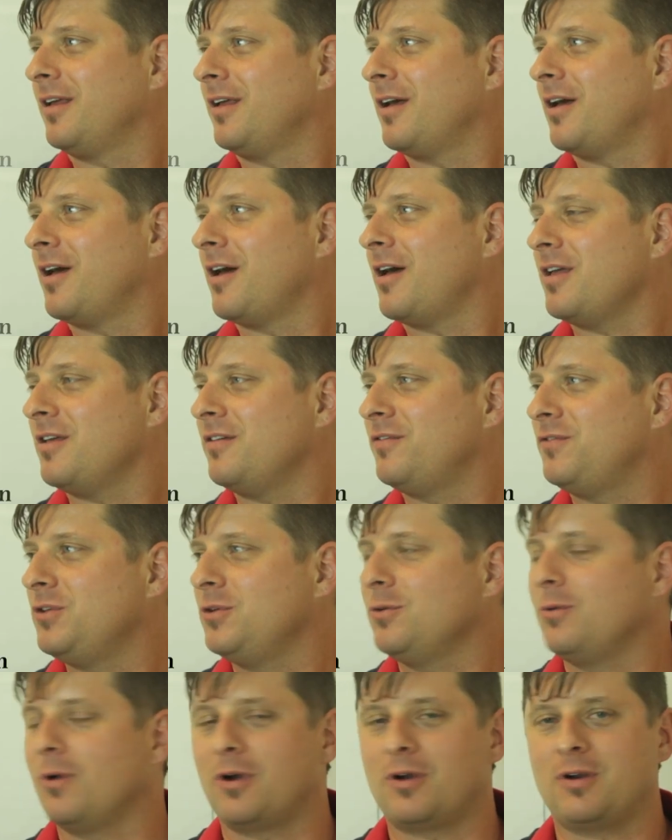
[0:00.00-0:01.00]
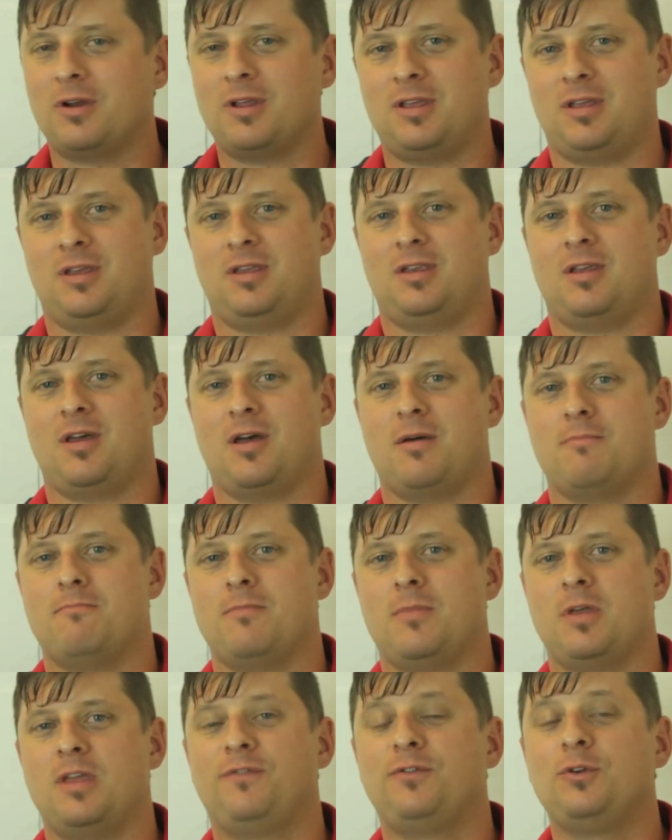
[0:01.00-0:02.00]
If you are
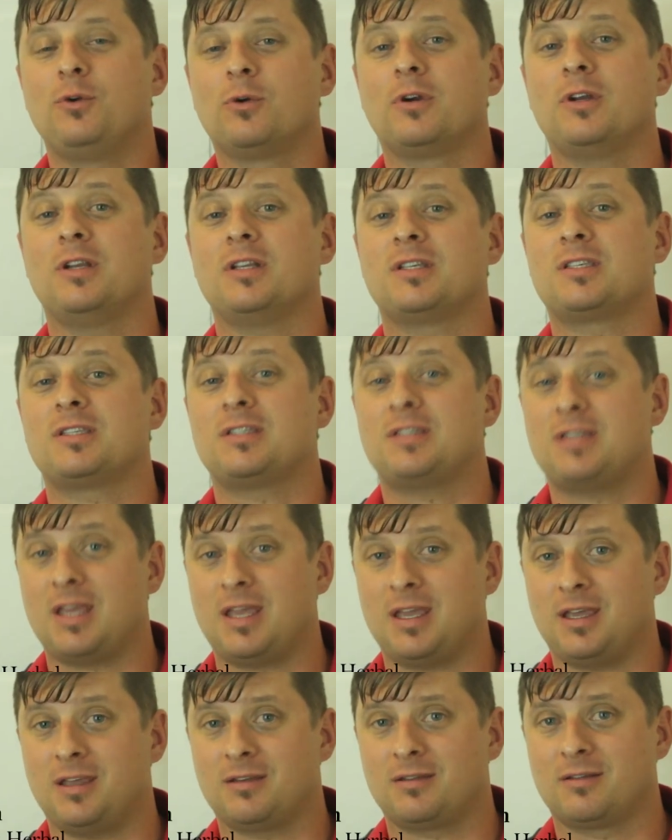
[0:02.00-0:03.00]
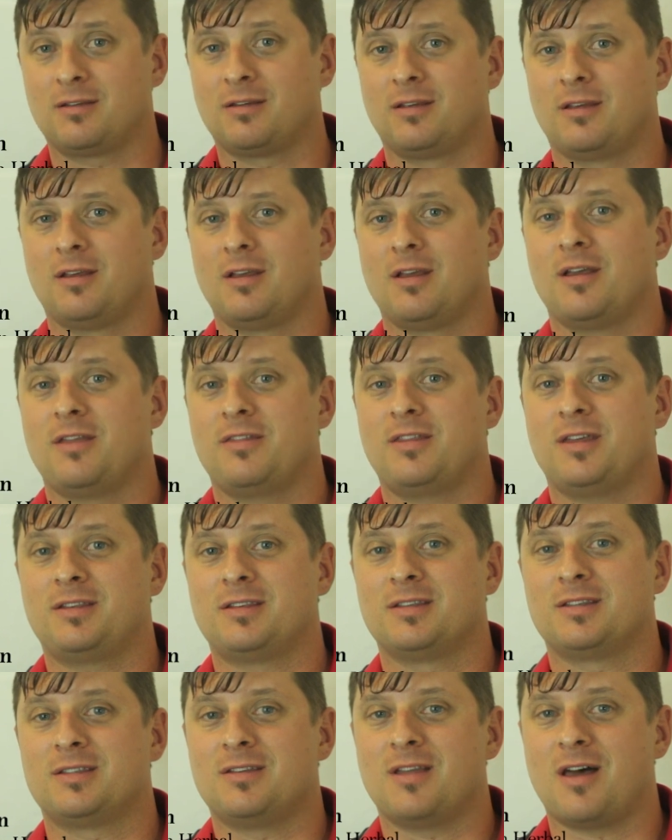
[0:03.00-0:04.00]
in a state that
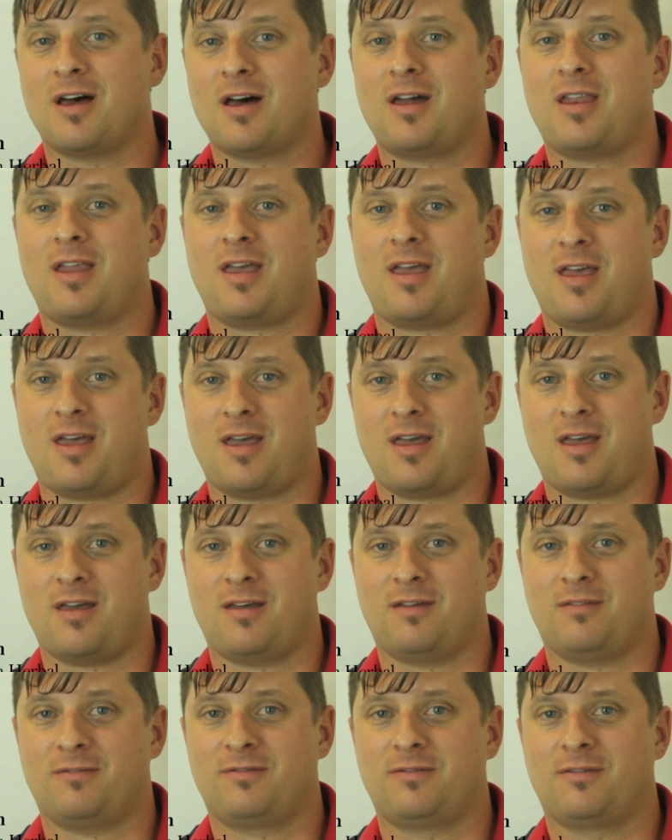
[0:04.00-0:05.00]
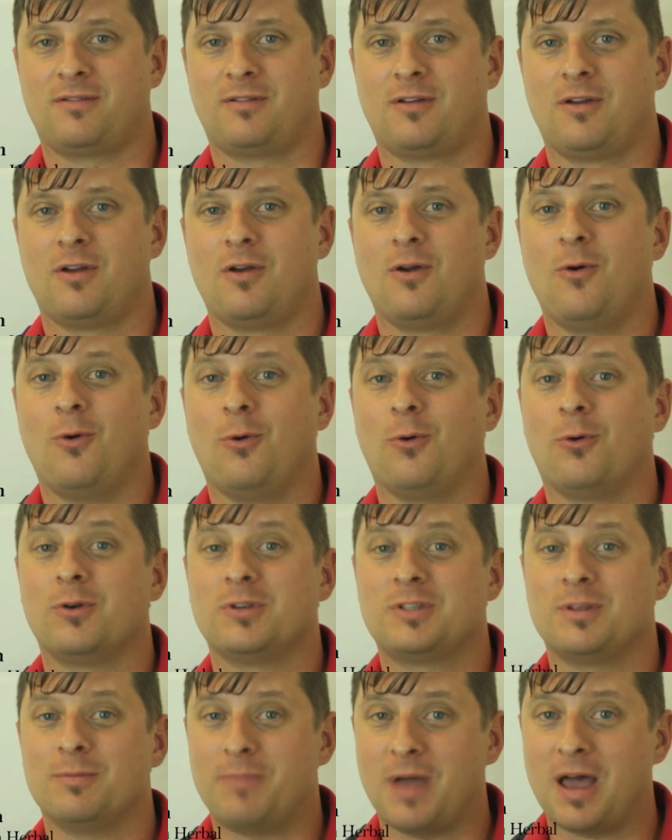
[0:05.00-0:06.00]
does not have or
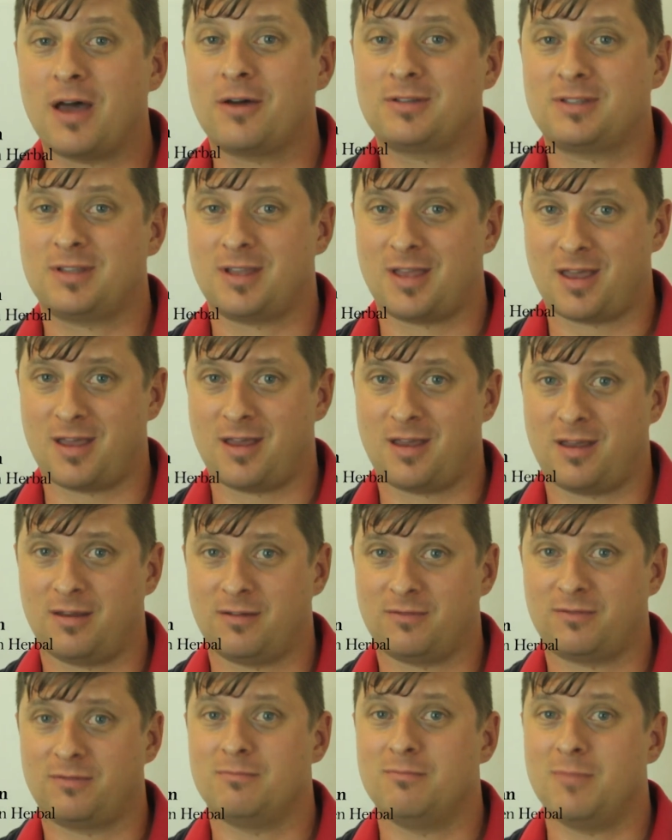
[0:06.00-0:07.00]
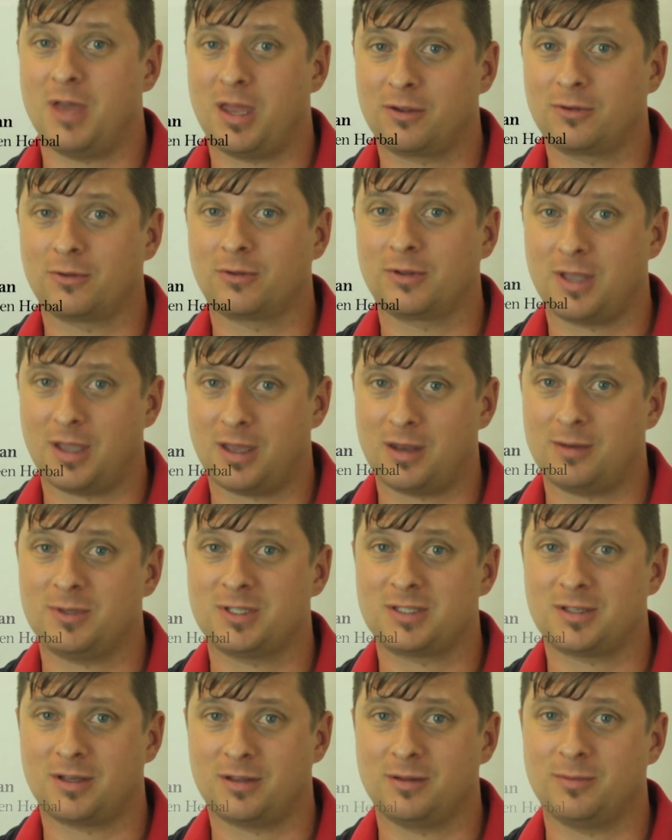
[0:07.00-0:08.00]
is about to have medical
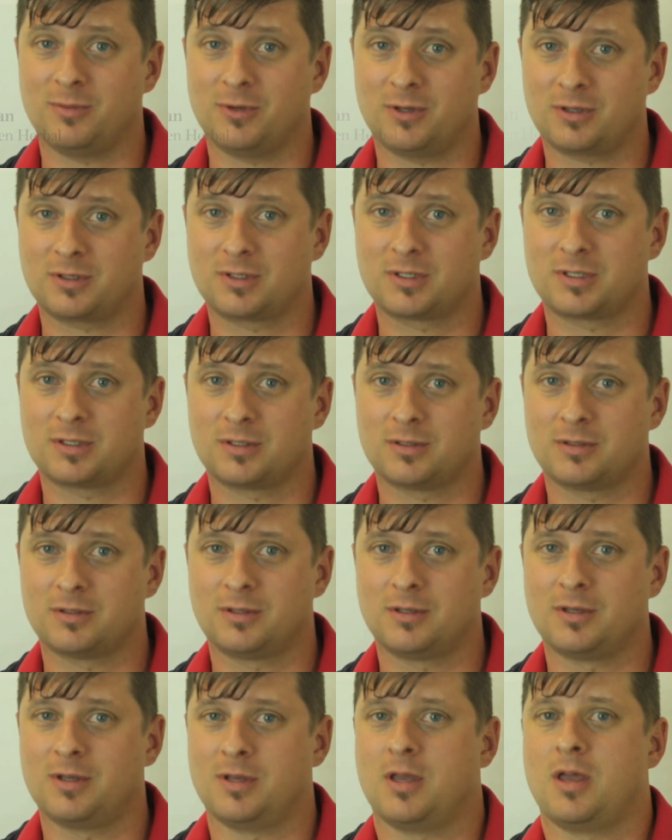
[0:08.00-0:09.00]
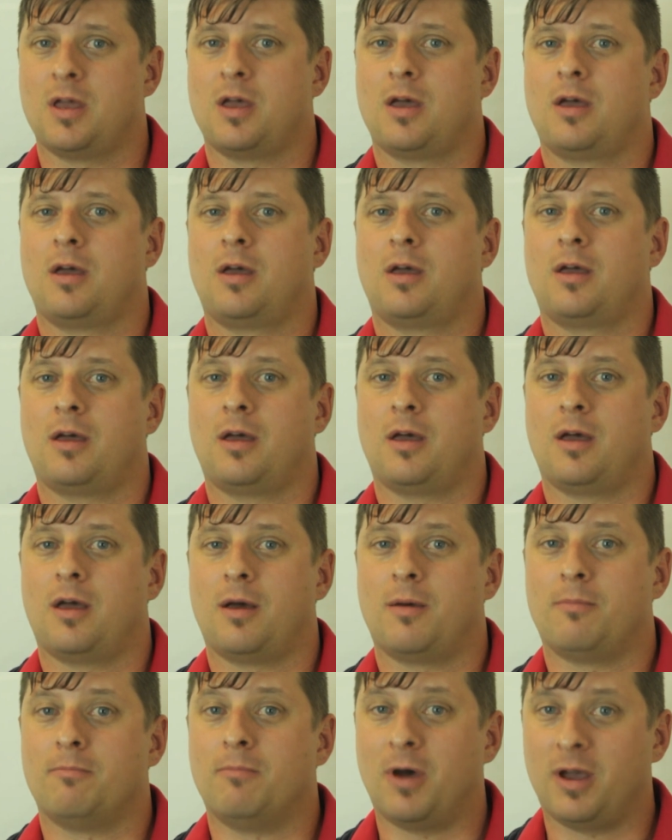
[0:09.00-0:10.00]
cannabis on the books,
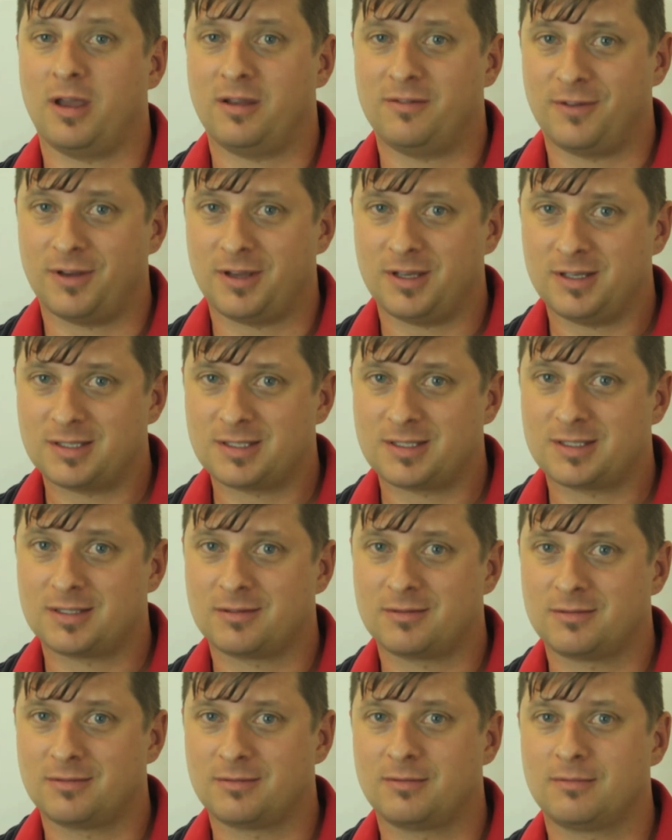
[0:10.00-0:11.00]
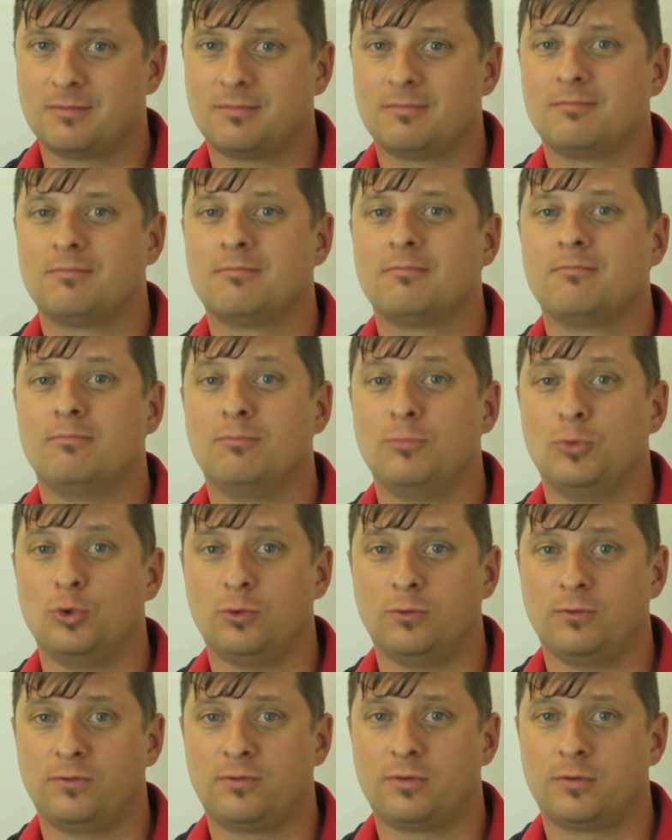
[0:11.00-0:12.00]
my advice,
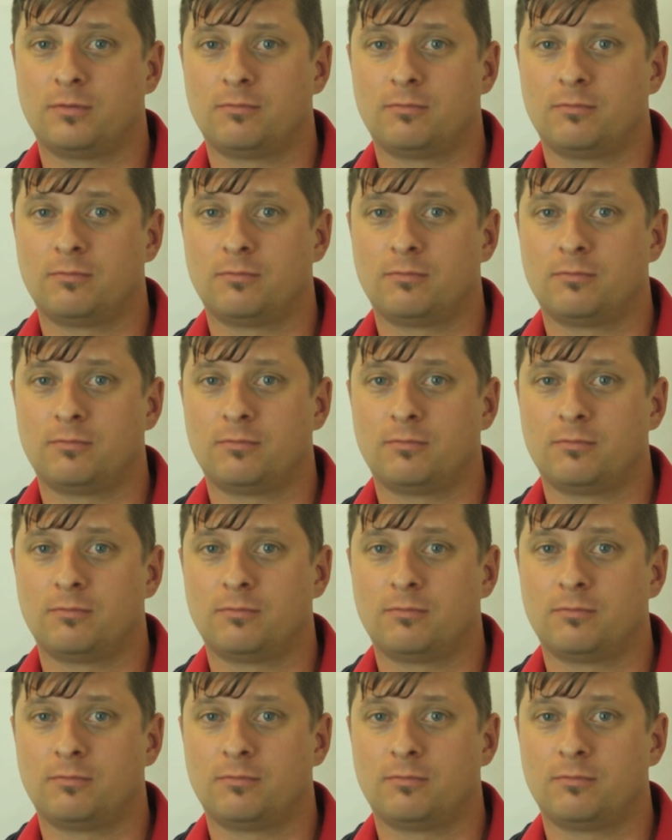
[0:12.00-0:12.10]
move.